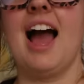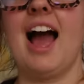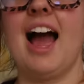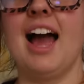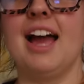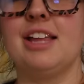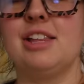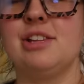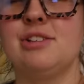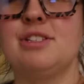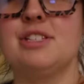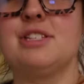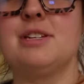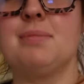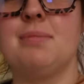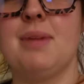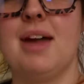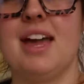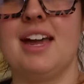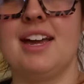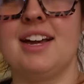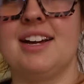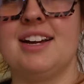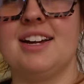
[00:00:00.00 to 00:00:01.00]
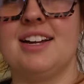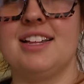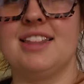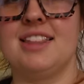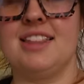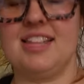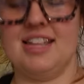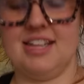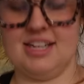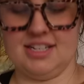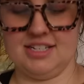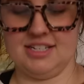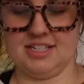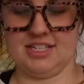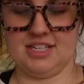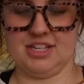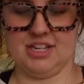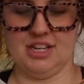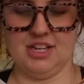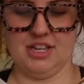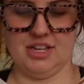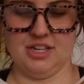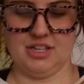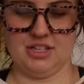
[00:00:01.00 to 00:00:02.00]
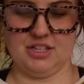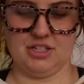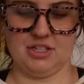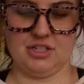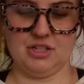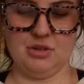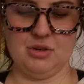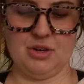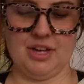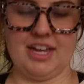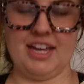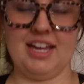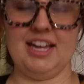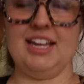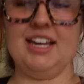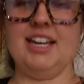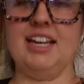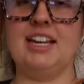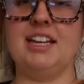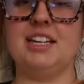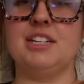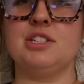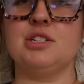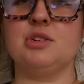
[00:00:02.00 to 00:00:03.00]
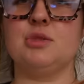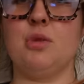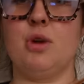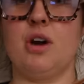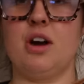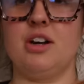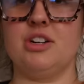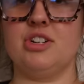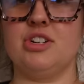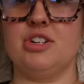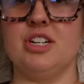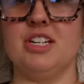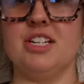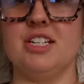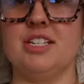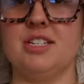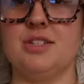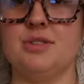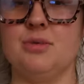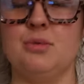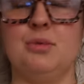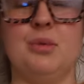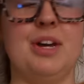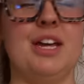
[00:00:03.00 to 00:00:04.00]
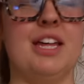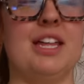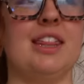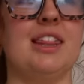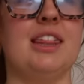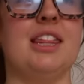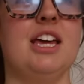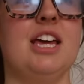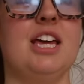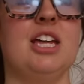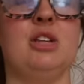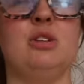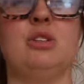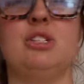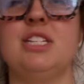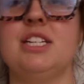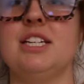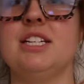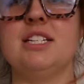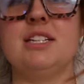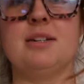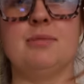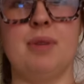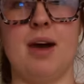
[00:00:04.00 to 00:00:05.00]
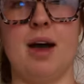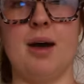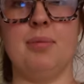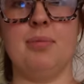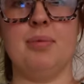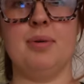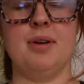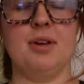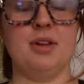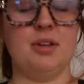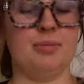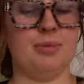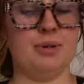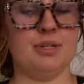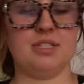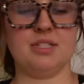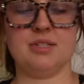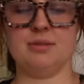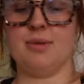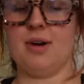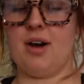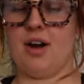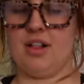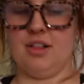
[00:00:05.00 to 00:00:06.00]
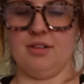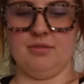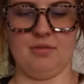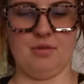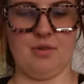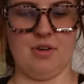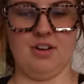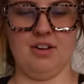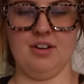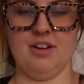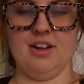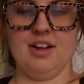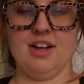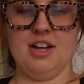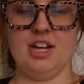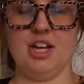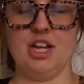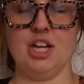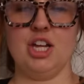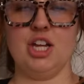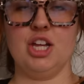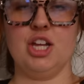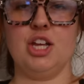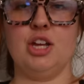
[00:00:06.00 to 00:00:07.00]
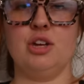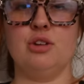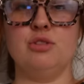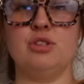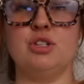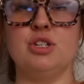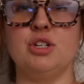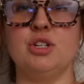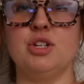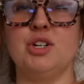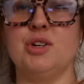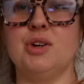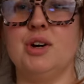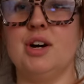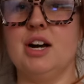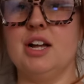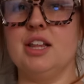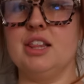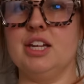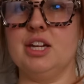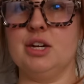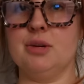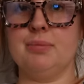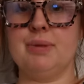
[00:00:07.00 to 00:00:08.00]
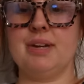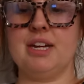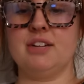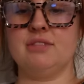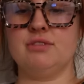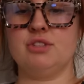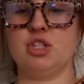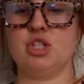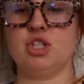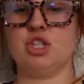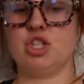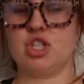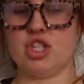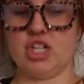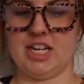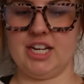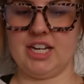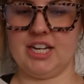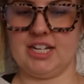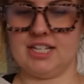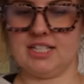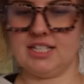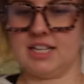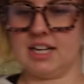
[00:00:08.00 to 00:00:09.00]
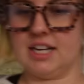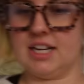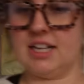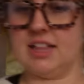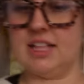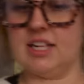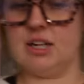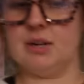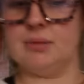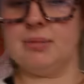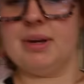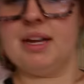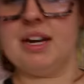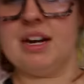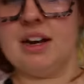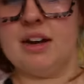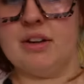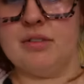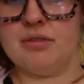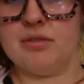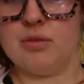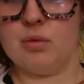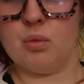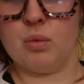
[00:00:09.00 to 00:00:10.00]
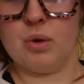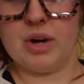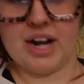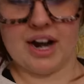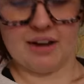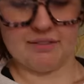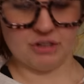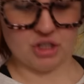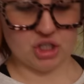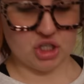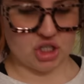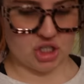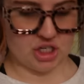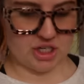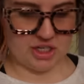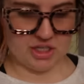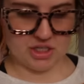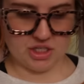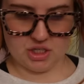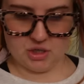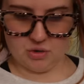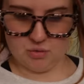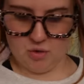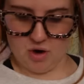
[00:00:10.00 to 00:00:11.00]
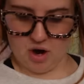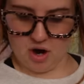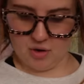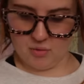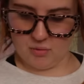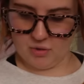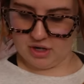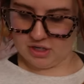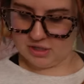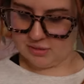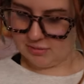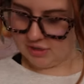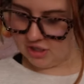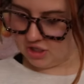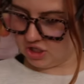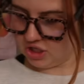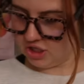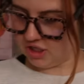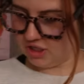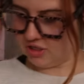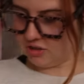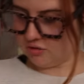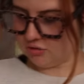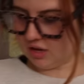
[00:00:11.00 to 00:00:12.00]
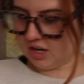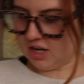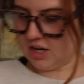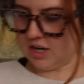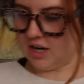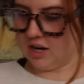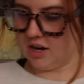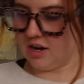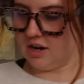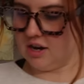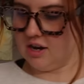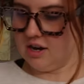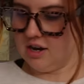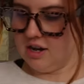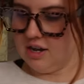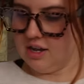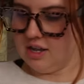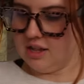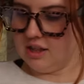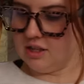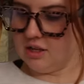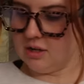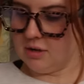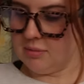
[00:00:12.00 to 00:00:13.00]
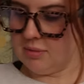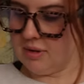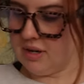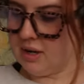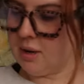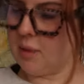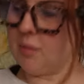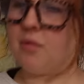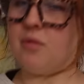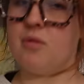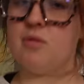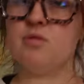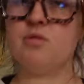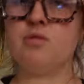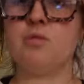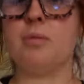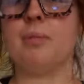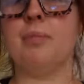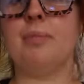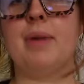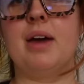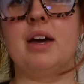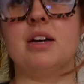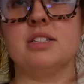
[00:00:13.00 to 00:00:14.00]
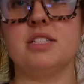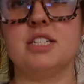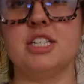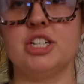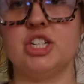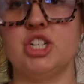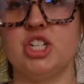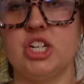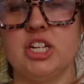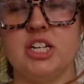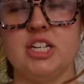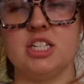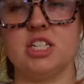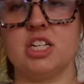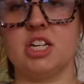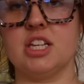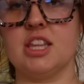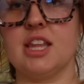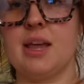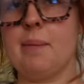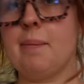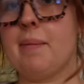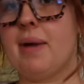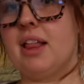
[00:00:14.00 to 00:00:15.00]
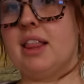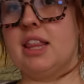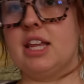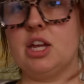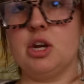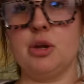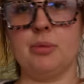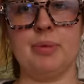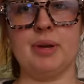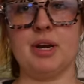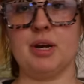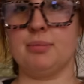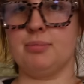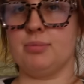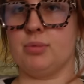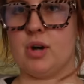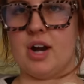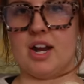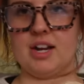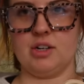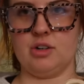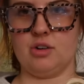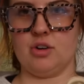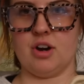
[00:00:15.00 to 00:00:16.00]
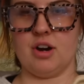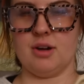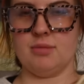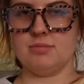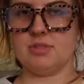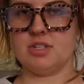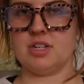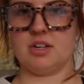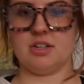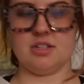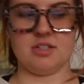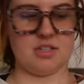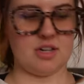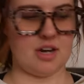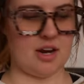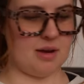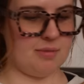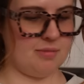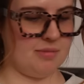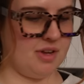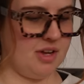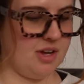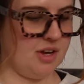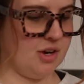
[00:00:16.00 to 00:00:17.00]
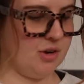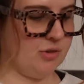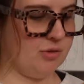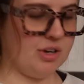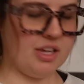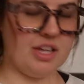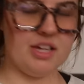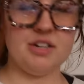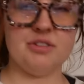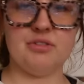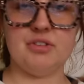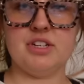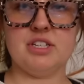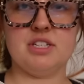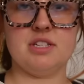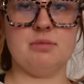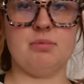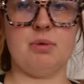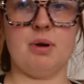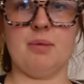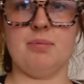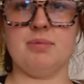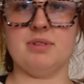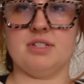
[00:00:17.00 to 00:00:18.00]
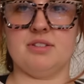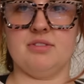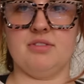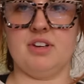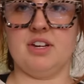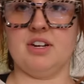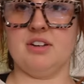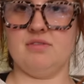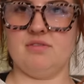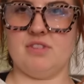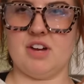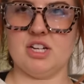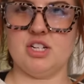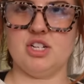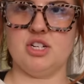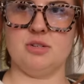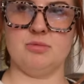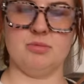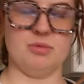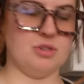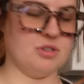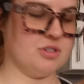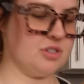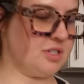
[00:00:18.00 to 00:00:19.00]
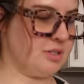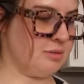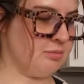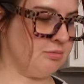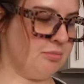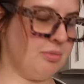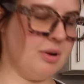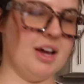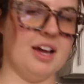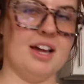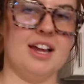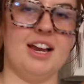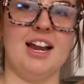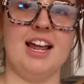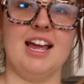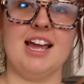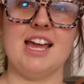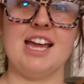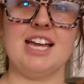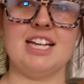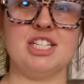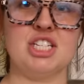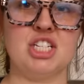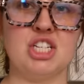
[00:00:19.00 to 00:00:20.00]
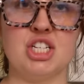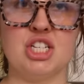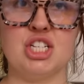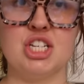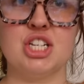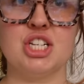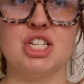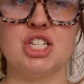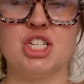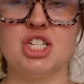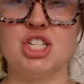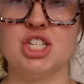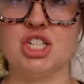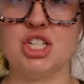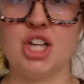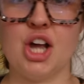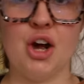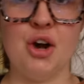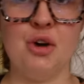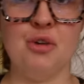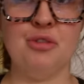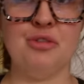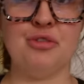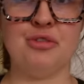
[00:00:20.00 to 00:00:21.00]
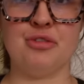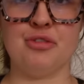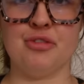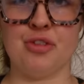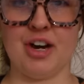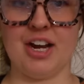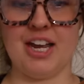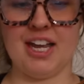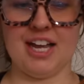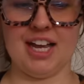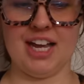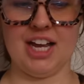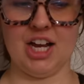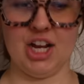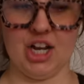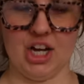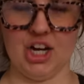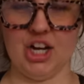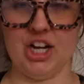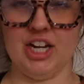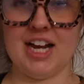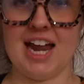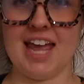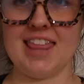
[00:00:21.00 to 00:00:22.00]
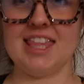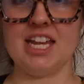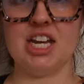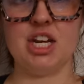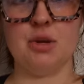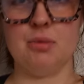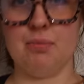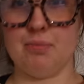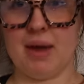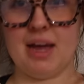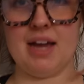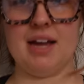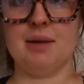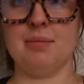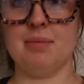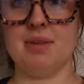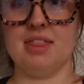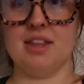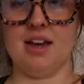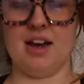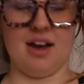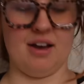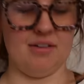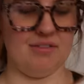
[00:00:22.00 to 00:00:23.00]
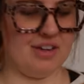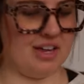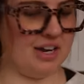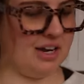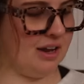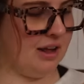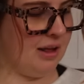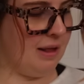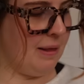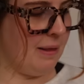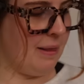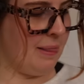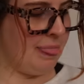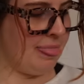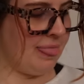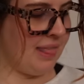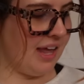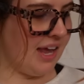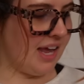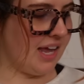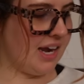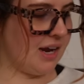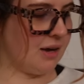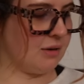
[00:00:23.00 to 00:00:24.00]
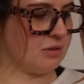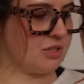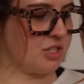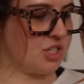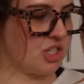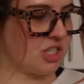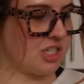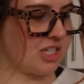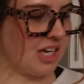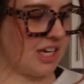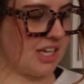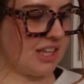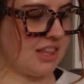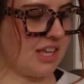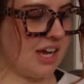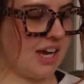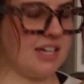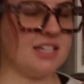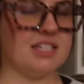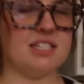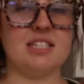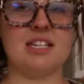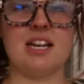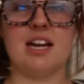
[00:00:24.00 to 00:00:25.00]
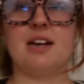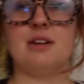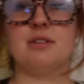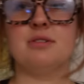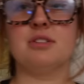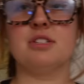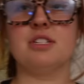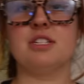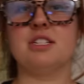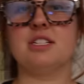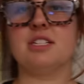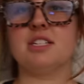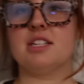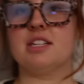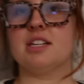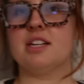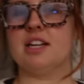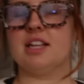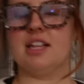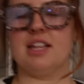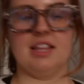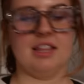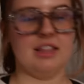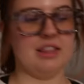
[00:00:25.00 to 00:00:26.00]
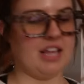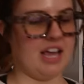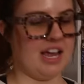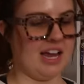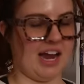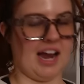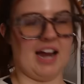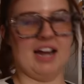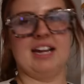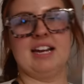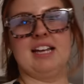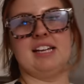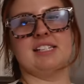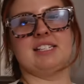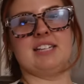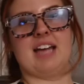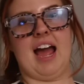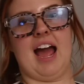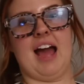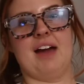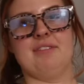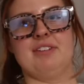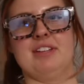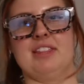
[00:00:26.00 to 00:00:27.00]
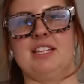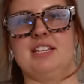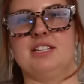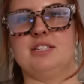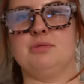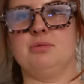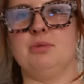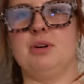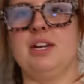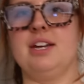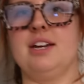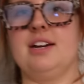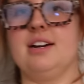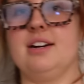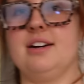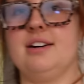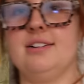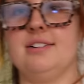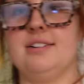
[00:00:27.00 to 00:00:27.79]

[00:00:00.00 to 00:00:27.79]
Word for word: I used to make these zucchini squashes with, you season them up, put some olive oil, you do a little bit of cheese, like a little bit of whatever cheese you want. Where's my cheese? Right here. A little bit of melted cheese on them, a little bit of breadcrumbs on top. Really defeats the purpose of eating vegetables, but it's so freaking good. And then you bake them in the oven. And I was just like, that sounds like I need to have it this week.